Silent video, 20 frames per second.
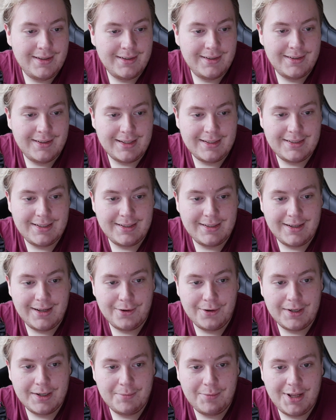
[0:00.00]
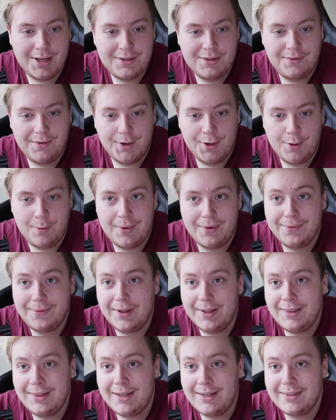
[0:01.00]
They said go get a place of your own, it'd be
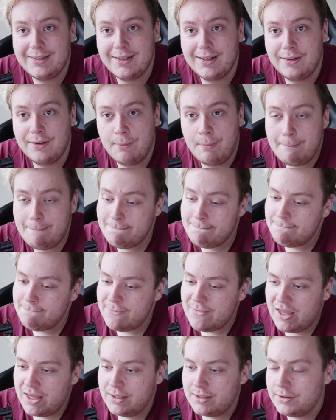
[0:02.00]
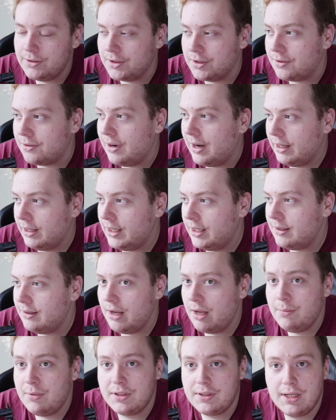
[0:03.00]
fun, they said. Till the crackhead
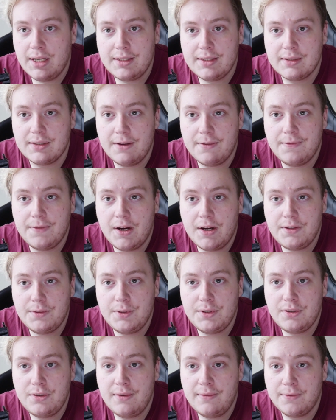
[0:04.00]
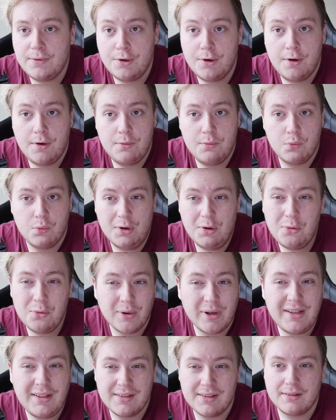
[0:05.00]
neighbour decides to set fire to his unit for no real
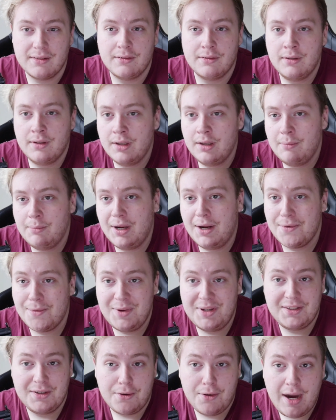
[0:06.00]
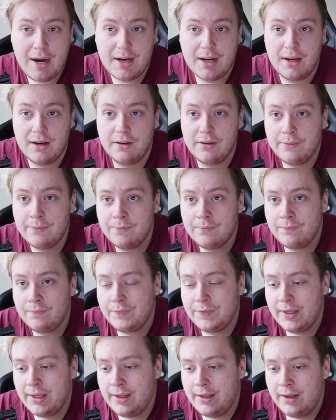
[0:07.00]
reason, apart from he's a crackhead.
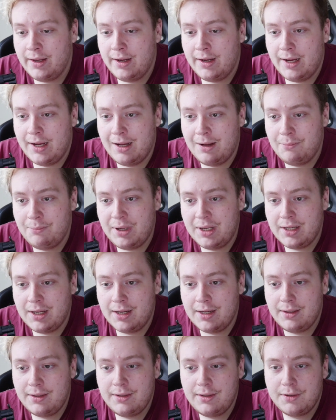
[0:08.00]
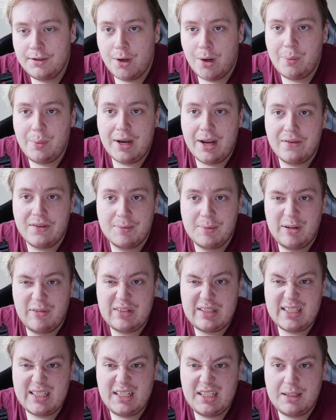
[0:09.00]
But I did go up and have a bit of
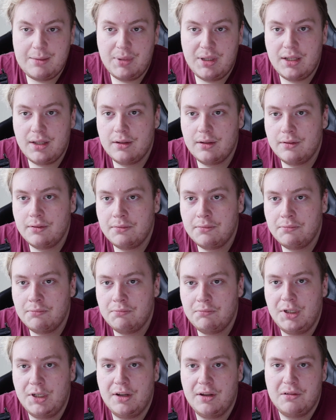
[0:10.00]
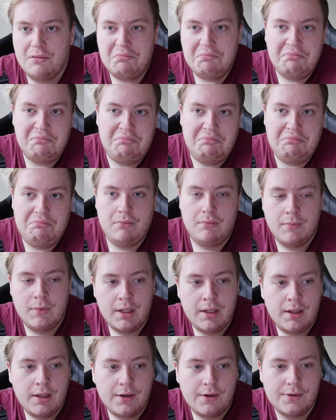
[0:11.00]
a sticky beak,
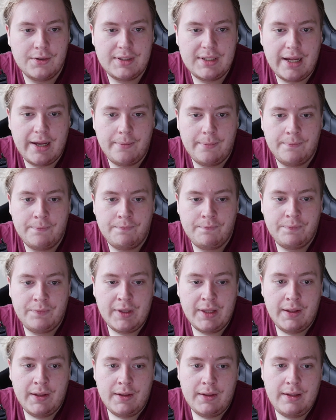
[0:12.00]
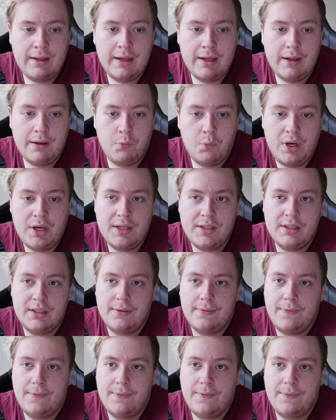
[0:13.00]
because yeah, when he set the